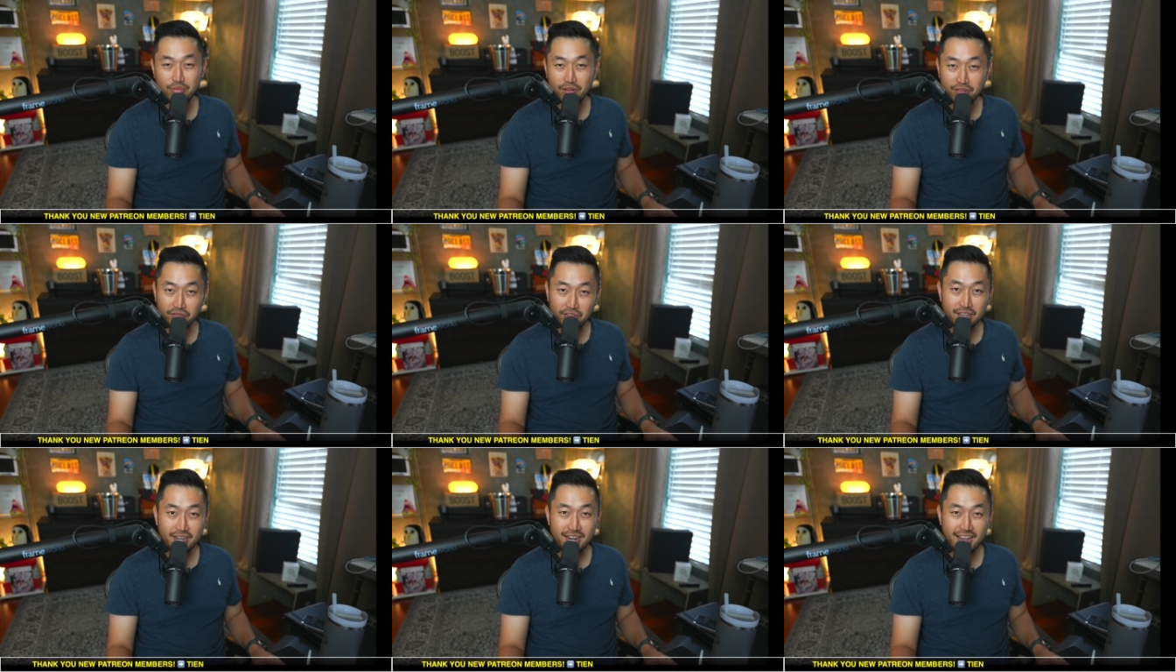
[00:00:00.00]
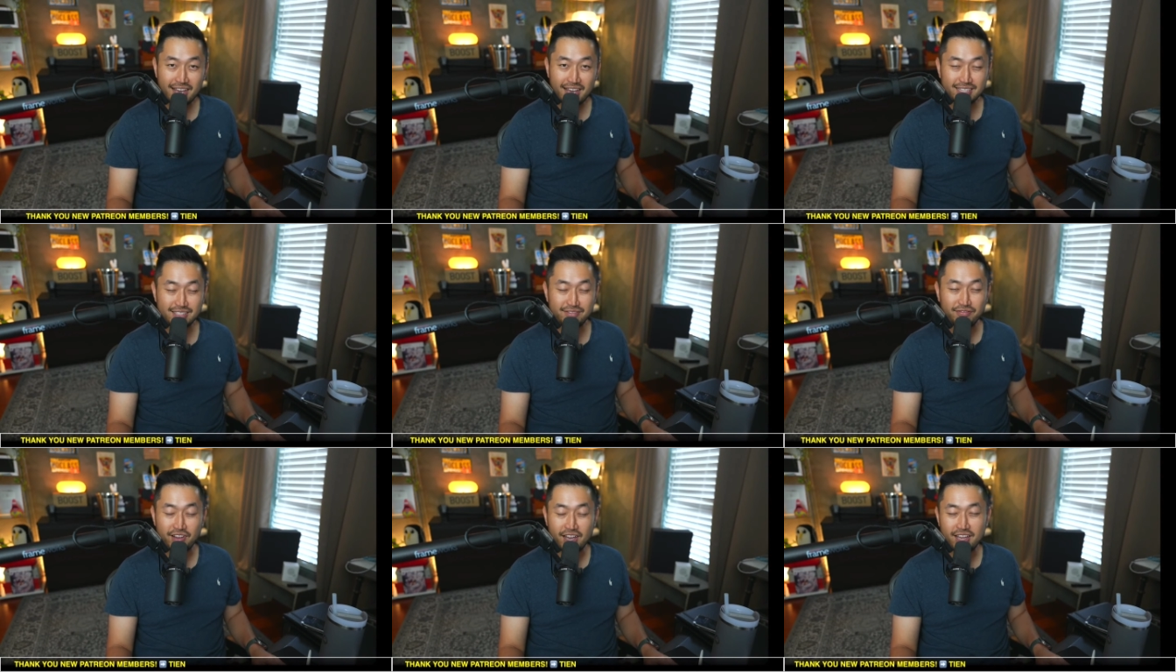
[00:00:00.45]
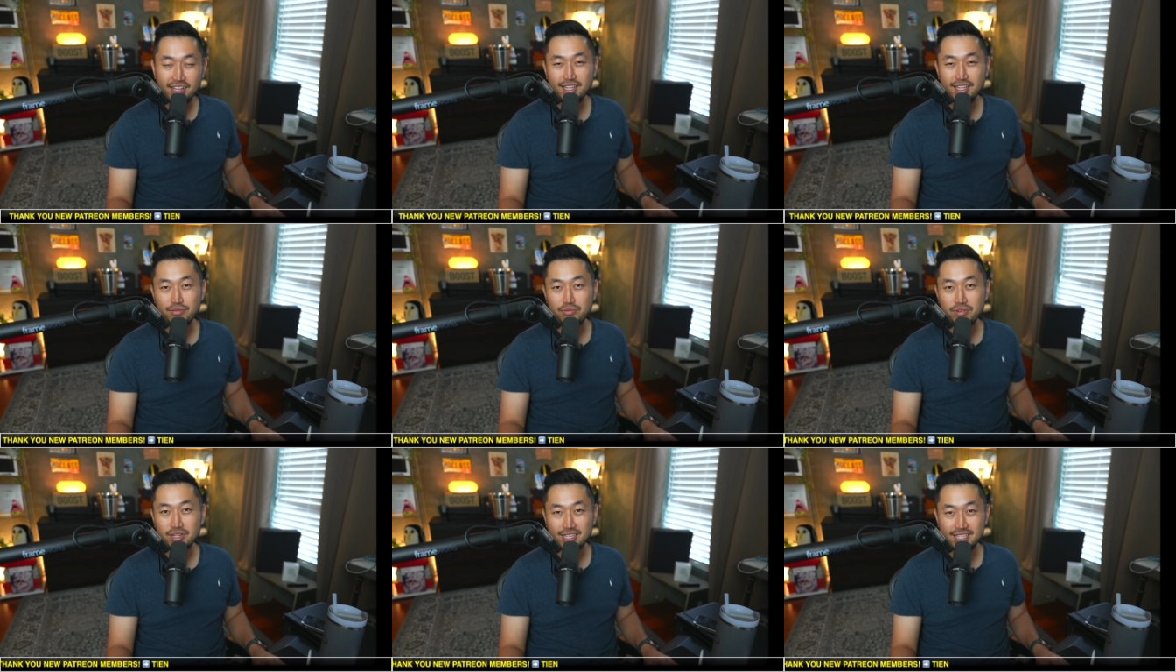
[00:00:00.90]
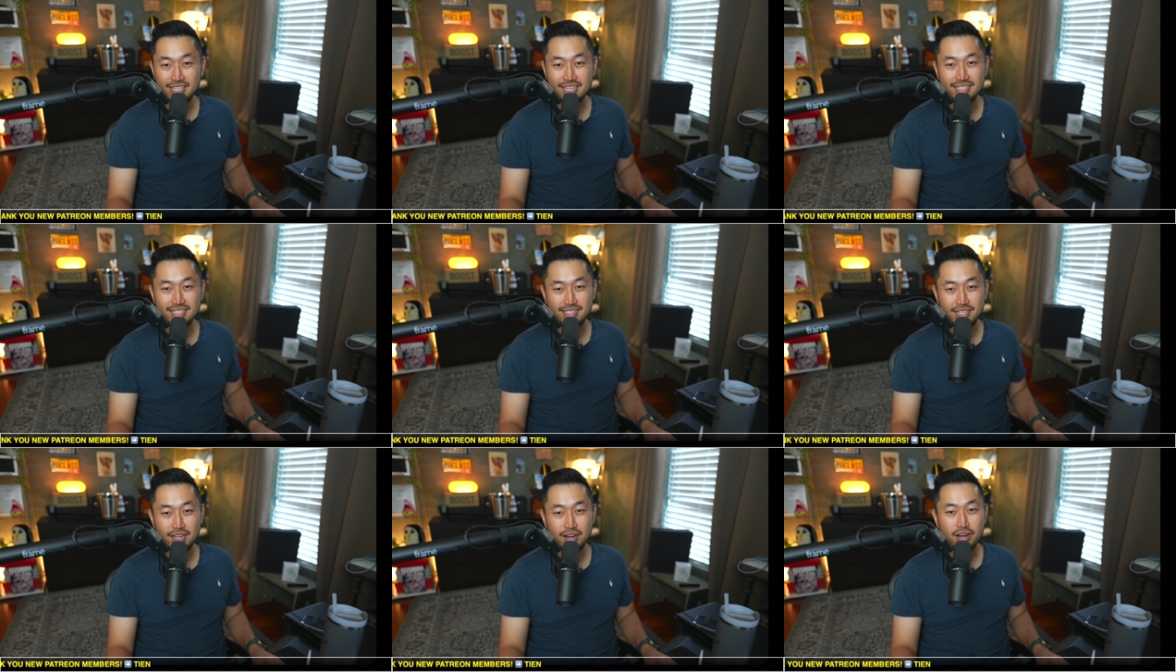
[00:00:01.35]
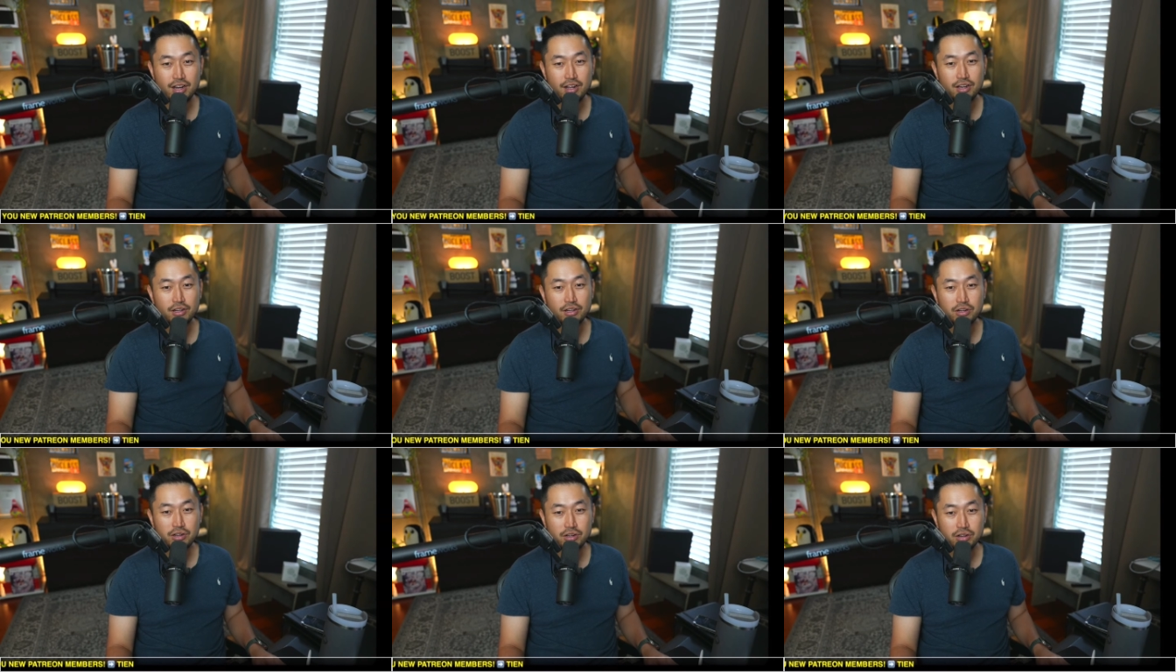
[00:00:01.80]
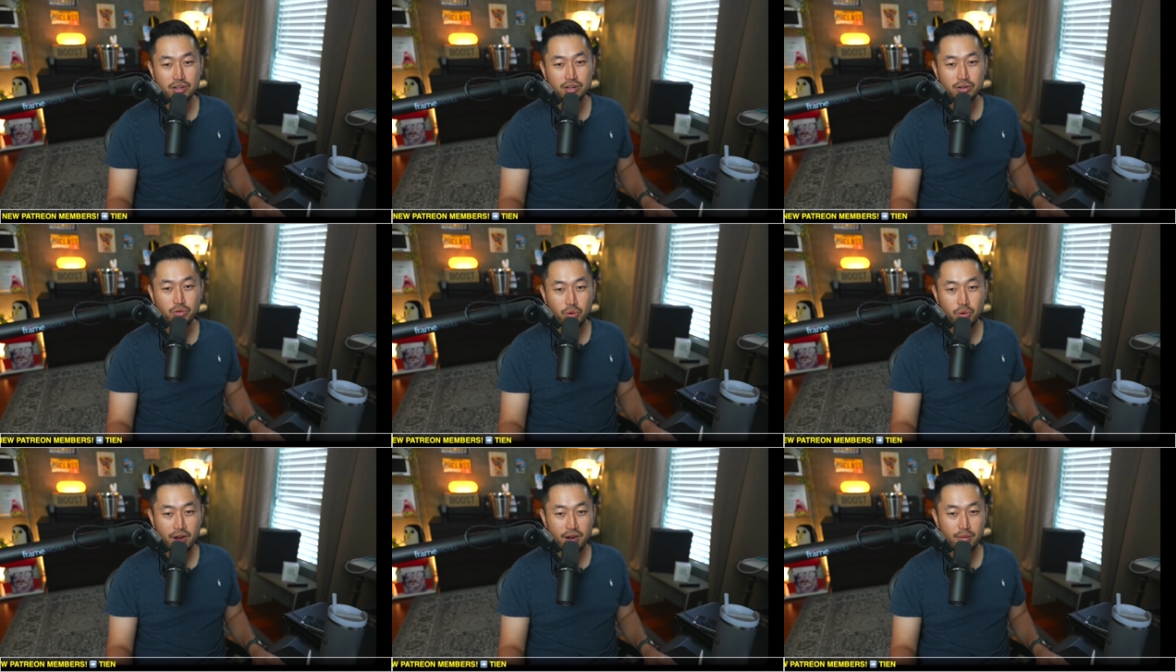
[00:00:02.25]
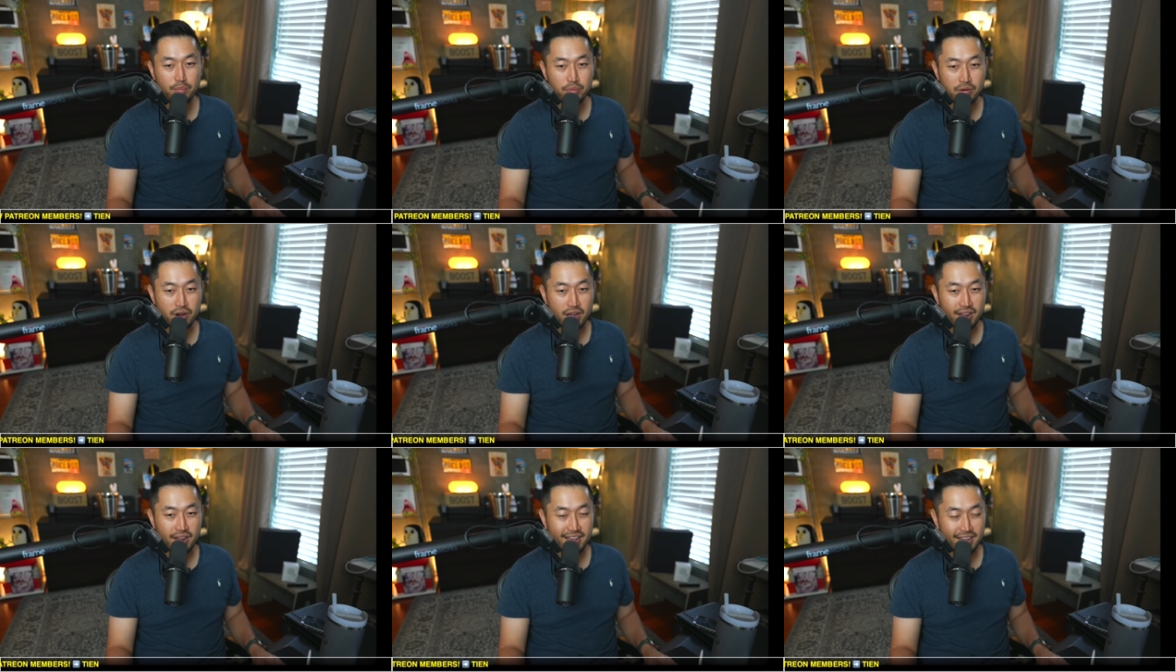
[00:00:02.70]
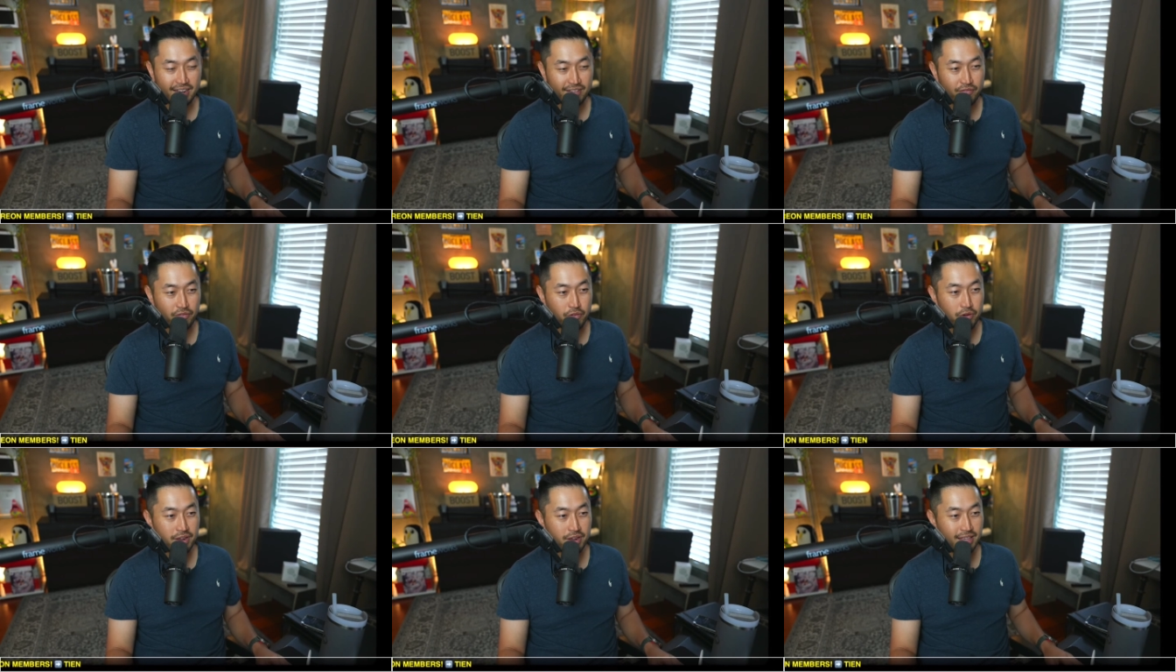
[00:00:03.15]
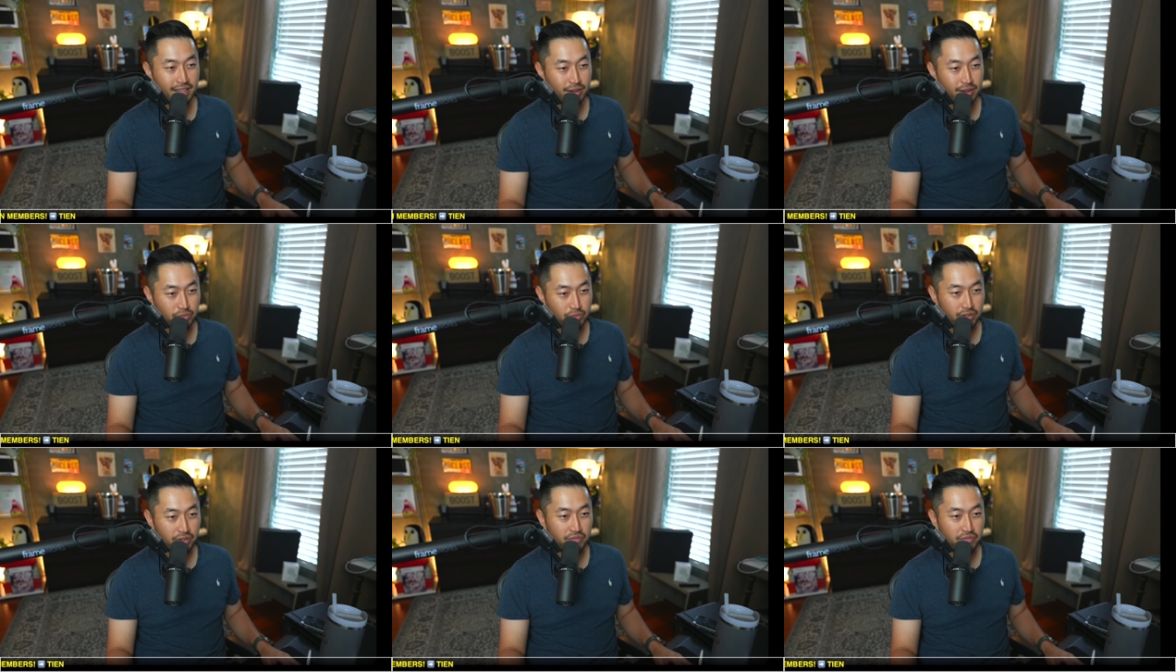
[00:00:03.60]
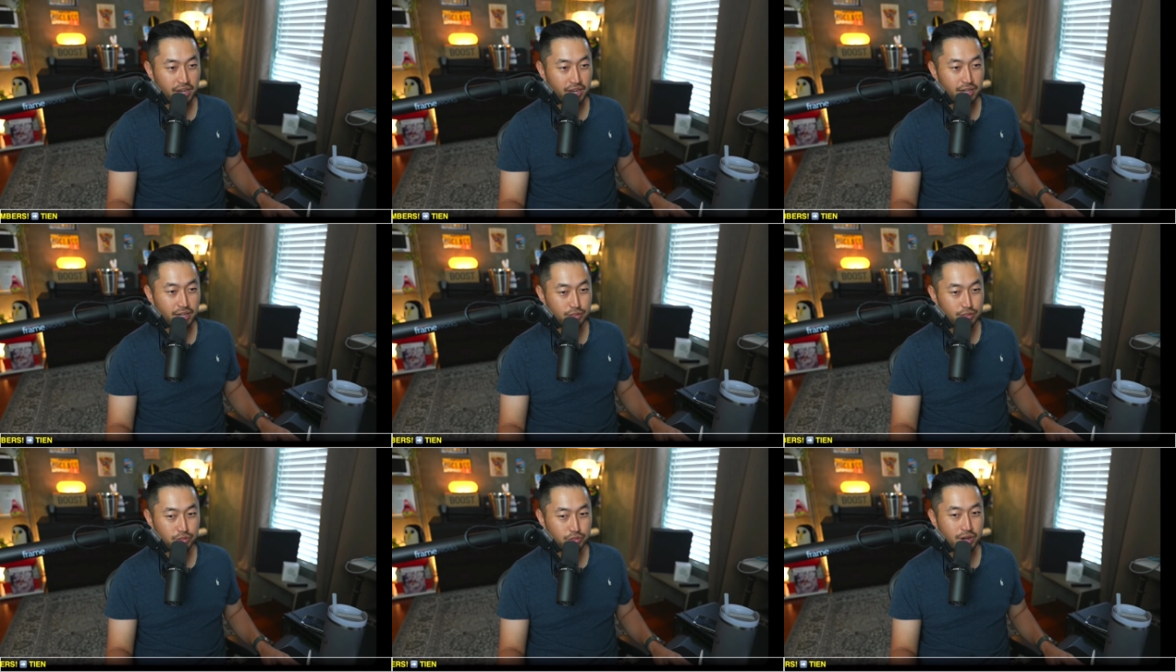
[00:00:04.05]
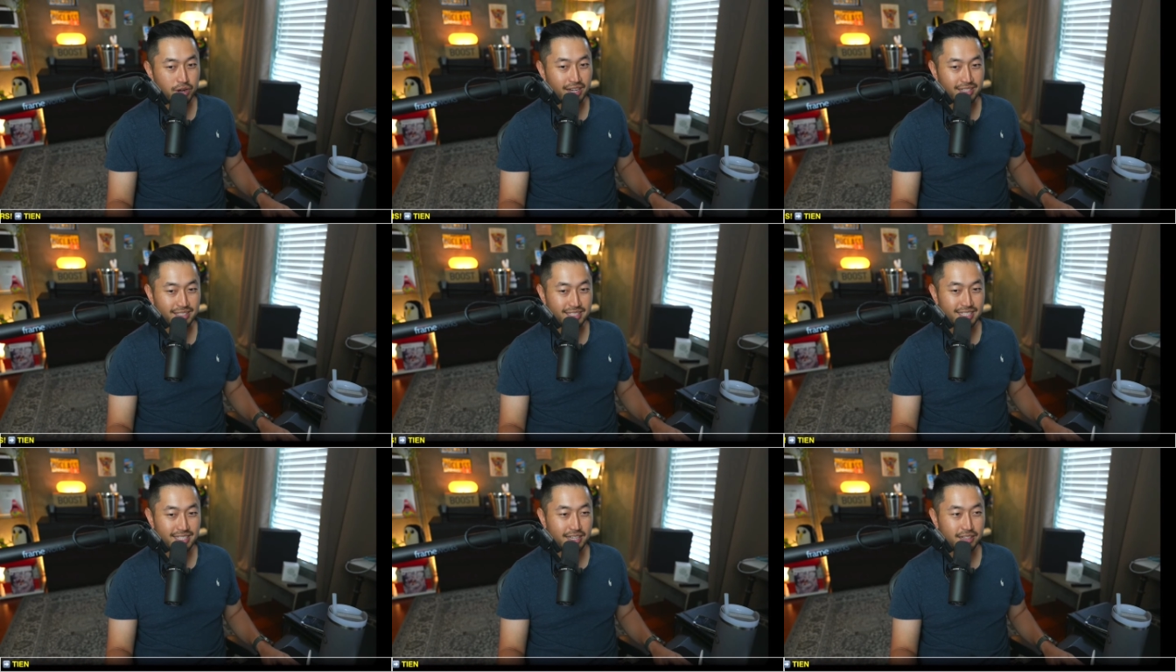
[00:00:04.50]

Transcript: Rivian has finally released their cookware product for the Rivian trucks.